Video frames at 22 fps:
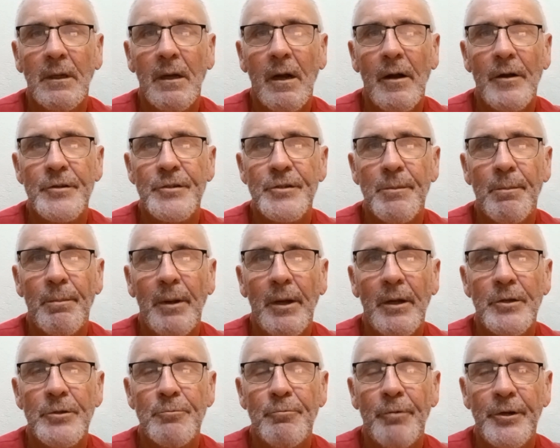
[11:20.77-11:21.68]
I
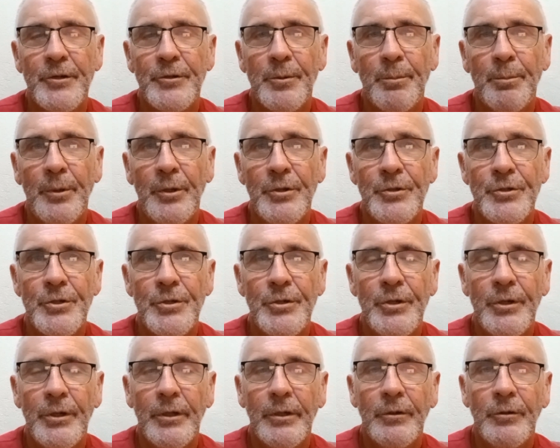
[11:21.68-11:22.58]
suppose, retribution
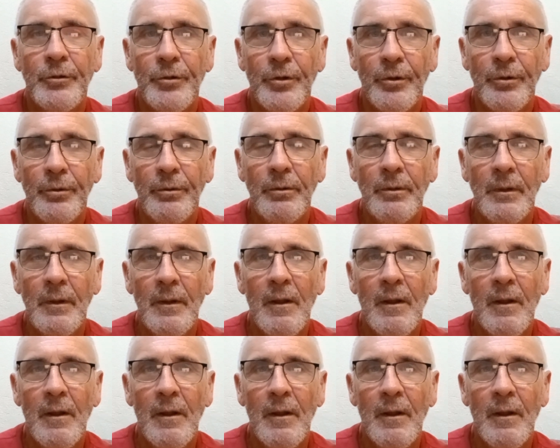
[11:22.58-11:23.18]
you can do